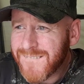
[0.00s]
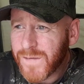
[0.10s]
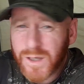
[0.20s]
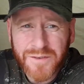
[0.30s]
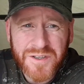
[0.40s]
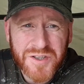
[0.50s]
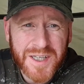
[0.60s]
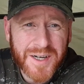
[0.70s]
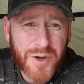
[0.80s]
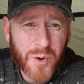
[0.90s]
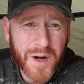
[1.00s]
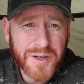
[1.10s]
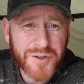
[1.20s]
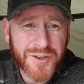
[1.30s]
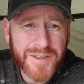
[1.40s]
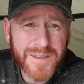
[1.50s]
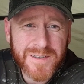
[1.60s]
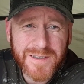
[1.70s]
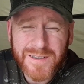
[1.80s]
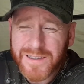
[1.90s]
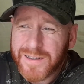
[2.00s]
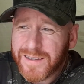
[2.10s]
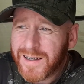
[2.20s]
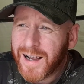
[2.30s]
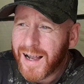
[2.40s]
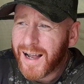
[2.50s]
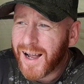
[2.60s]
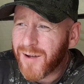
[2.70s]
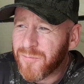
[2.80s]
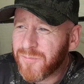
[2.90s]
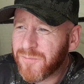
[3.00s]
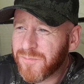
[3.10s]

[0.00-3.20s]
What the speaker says: Well, after seeing no action, I've